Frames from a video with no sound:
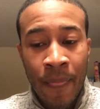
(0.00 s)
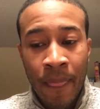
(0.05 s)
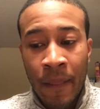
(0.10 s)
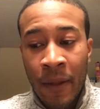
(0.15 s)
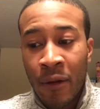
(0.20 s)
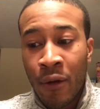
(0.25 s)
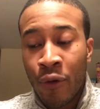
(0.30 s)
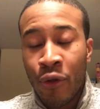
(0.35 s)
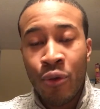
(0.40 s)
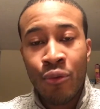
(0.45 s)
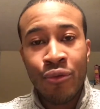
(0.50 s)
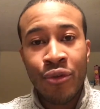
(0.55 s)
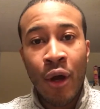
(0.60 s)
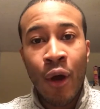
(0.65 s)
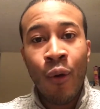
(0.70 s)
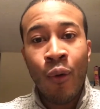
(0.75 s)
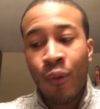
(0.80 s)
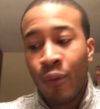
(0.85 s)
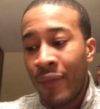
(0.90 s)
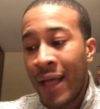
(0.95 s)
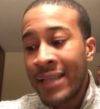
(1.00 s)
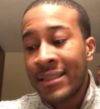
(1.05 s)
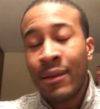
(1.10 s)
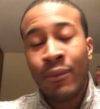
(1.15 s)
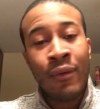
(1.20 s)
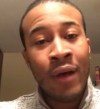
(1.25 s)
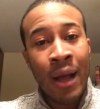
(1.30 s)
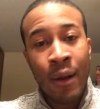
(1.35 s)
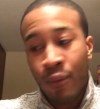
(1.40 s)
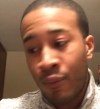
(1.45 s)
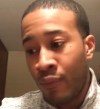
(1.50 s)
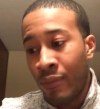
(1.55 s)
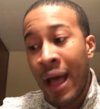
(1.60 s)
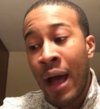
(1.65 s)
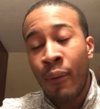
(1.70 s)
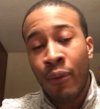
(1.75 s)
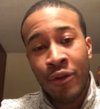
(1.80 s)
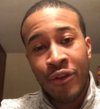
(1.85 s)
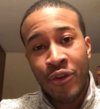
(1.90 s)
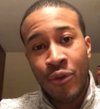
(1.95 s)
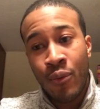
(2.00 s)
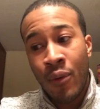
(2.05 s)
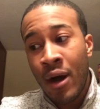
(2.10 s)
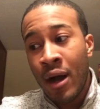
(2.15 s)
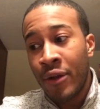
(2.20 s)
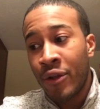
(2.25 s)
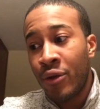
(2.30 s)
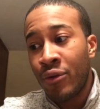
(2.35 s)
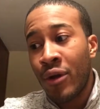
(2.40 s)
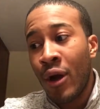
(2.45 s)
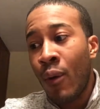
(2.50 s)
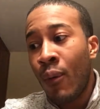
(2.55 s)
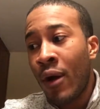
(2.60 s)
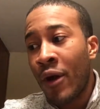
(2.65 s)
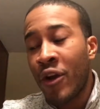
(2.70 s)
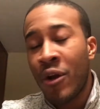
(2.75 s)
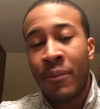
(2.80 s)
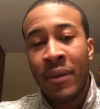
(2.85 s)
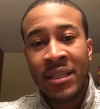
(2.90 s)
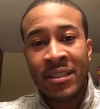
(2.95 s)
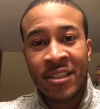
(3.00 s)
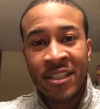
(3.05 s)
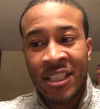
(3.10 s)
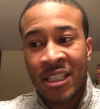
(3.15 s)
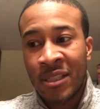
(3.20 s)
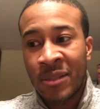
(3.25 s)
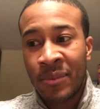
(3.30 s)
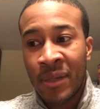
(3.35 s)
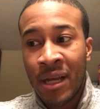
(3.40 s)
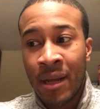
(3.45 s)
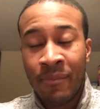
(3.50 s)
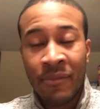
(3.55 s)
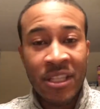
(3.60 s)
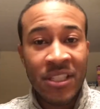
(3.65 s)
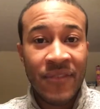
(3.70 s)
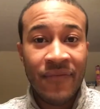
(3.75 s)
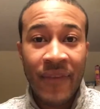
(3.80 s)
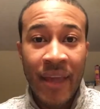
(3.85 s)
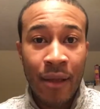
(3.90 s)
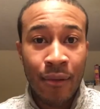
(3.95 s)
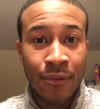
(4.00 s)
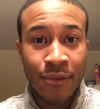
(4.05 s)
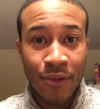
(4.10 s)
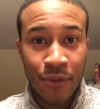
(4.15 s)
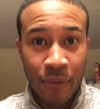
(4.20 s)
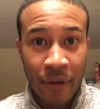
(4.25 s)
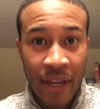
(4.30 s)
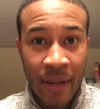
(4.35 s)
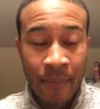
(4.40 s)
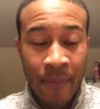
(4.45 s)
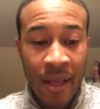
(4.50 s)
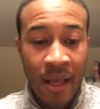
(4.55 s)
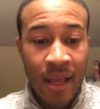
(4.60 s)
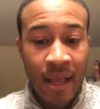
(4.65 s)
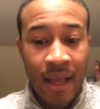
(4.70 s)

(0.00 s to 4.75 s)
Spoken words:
You know, you don't, that's not what you want. You don't want your businesses to become this failed dream.